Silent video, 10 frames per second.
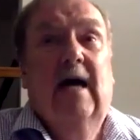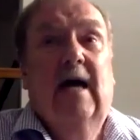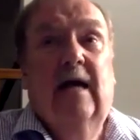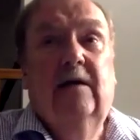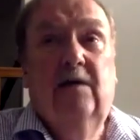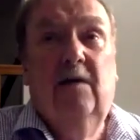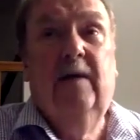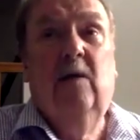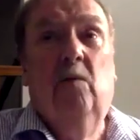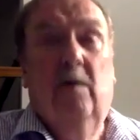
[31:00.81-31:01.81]
And I do
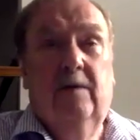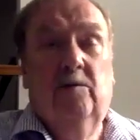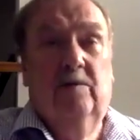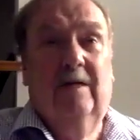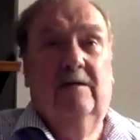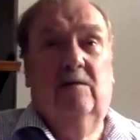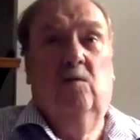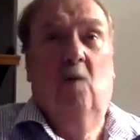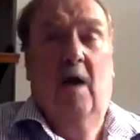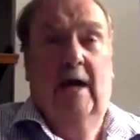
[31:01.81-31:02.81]
think one of the reasons why